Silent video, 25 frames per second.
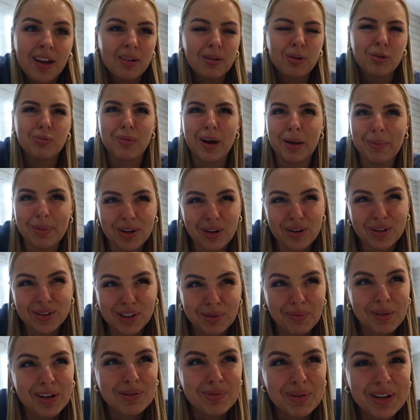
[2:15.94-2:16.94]
well, maybe not
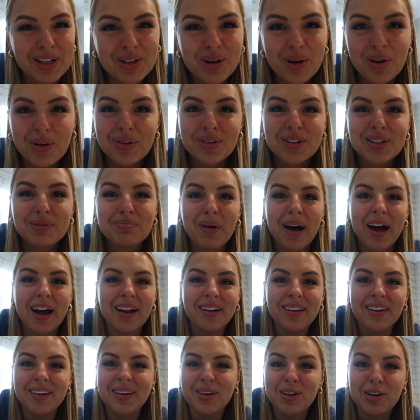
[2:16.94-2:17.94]
so much McDonald's,
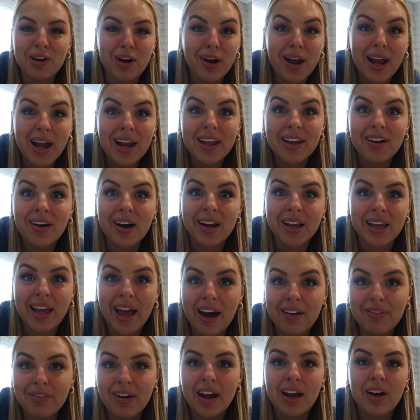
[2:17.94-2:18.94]
but you know, any kind of
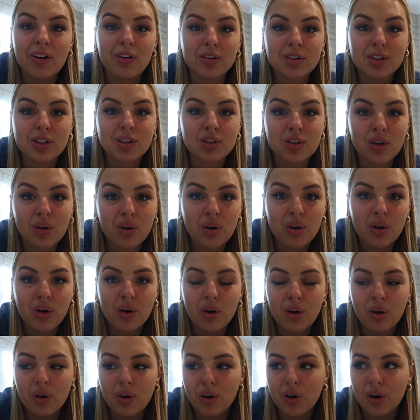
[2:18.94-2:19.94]
cafe or
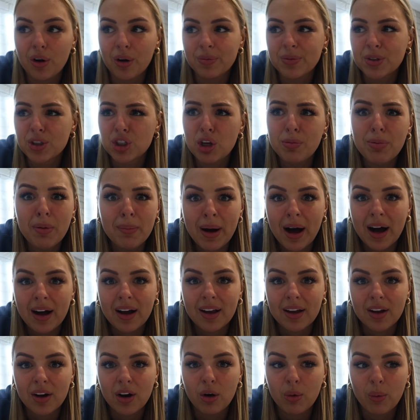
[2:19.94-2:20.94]
store or
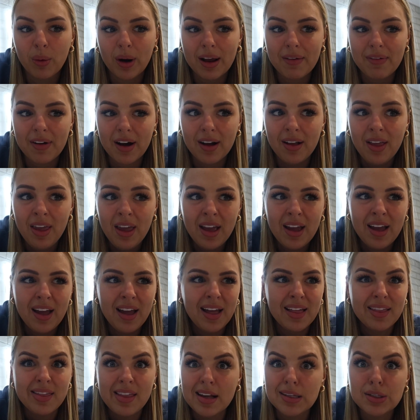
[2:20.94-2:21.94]
supermarket or whatever,
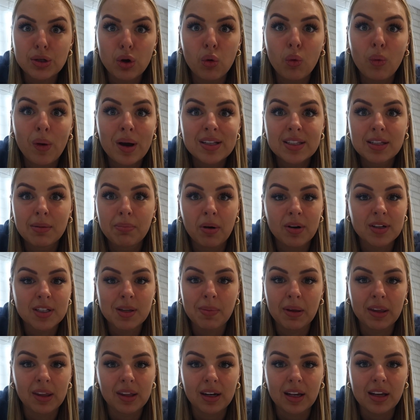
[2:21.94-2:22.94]
there's always the
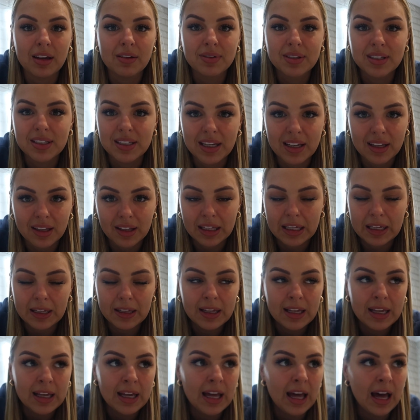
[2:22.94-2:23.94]
possibility of stealing.
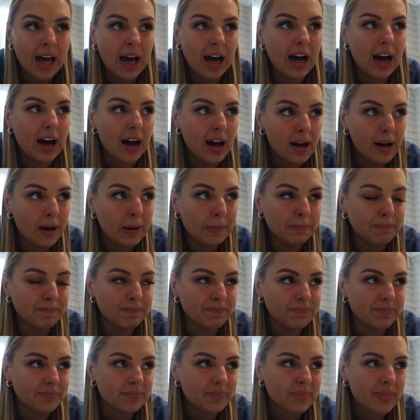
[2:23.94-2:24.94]

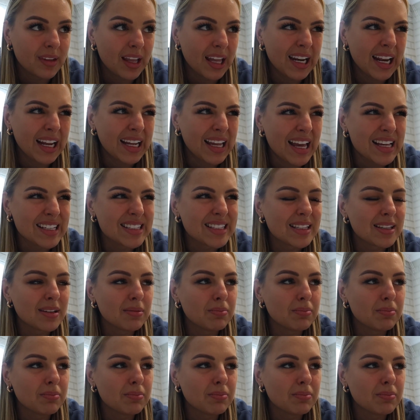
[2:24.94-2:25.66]
And I guess